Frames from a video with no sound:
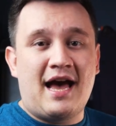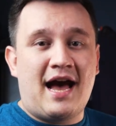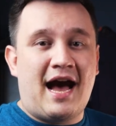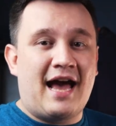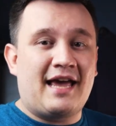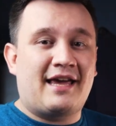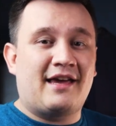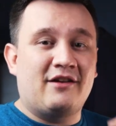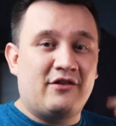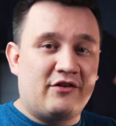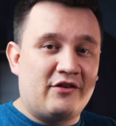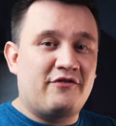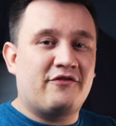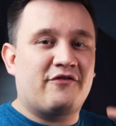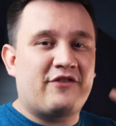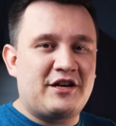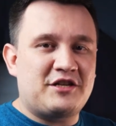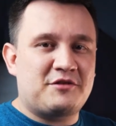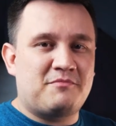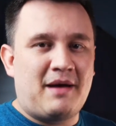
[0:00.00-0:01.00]
I can
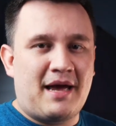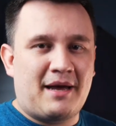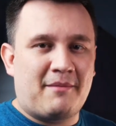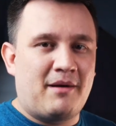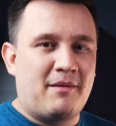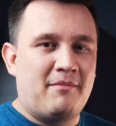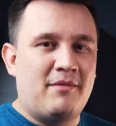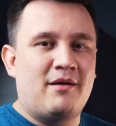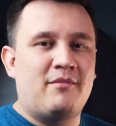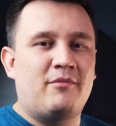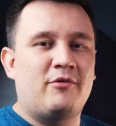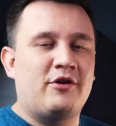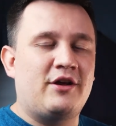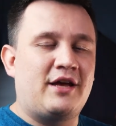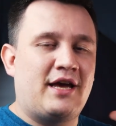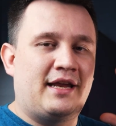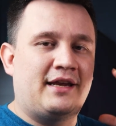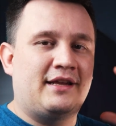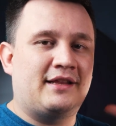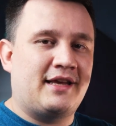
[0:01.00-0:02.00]
refresh back my
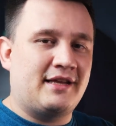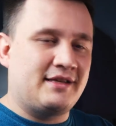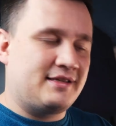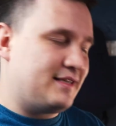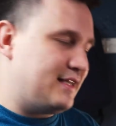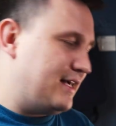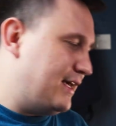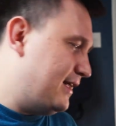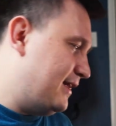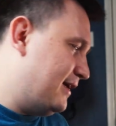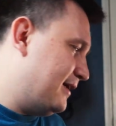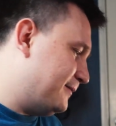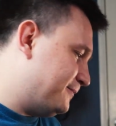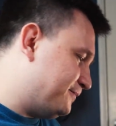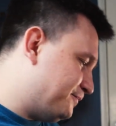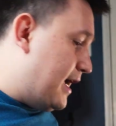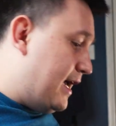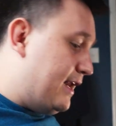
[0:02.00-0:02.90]
memory and it can stay there.